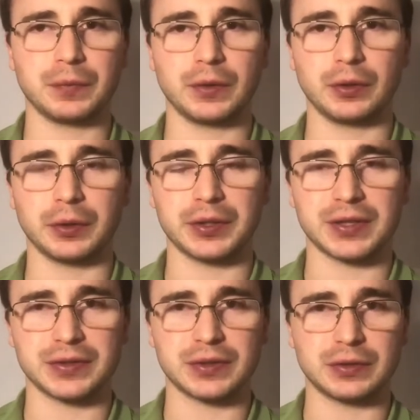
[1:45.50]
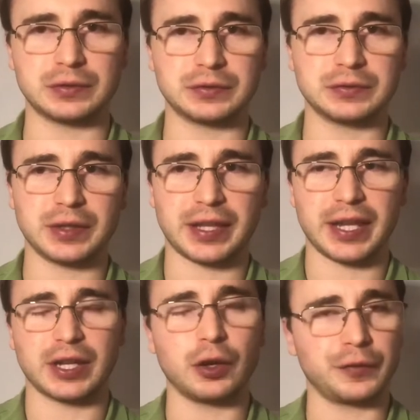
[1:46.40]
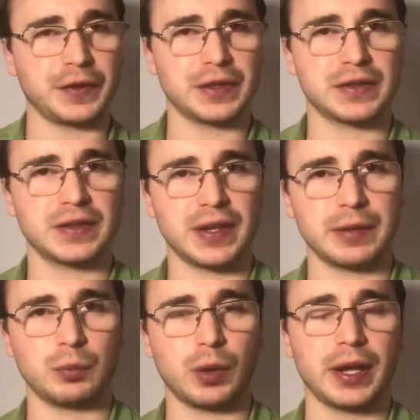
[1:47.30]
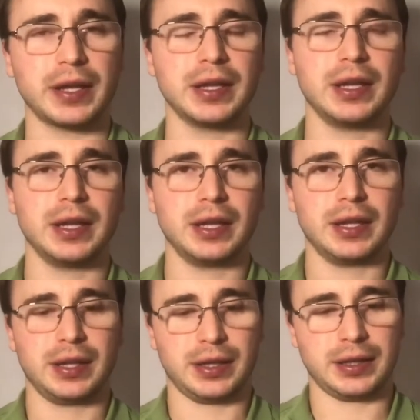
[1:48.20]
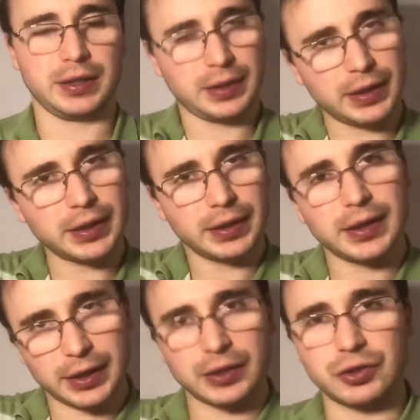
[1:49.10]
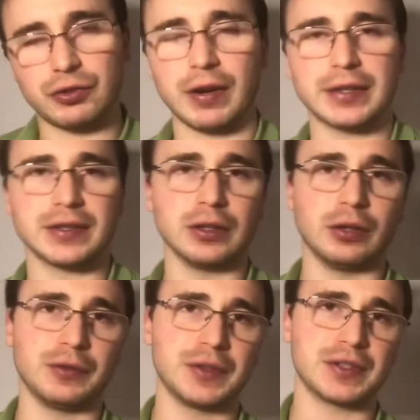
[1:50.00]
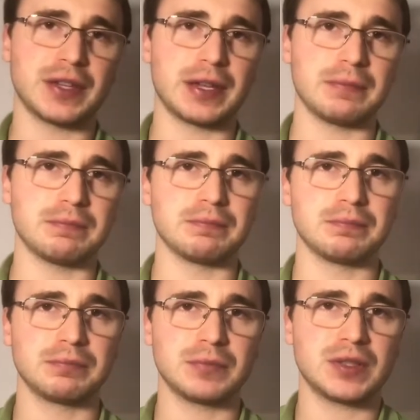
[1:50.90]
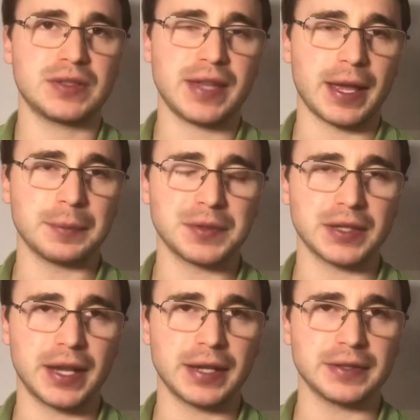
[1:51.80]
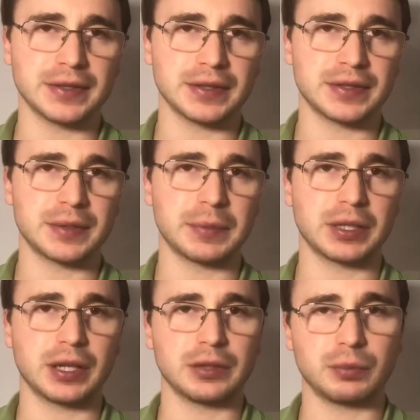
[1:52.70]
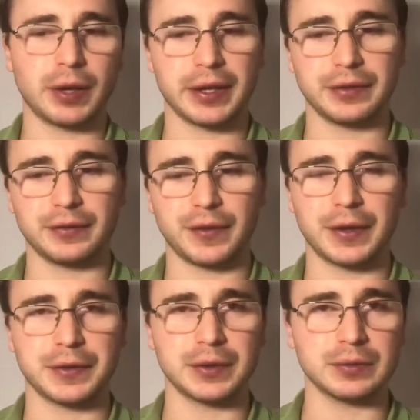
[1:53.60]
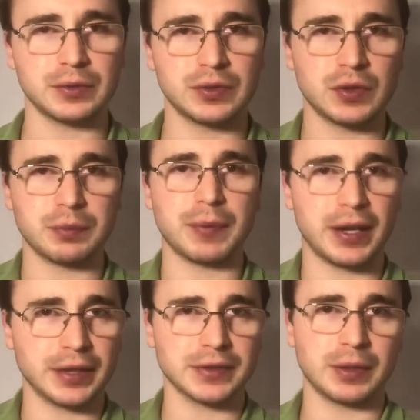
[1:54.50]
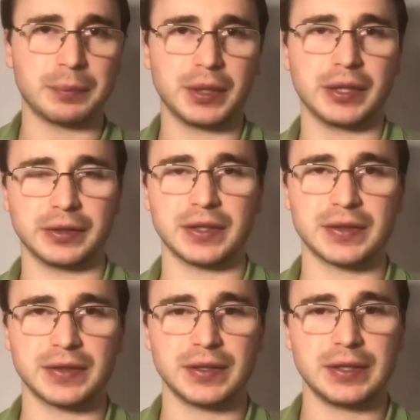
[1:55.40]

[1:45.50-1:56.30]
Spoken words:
it doesn't sort of kick off in the same way, it treads a lot of the same steps, and it ends in a similar kind of way. The fact that Superman ends up being this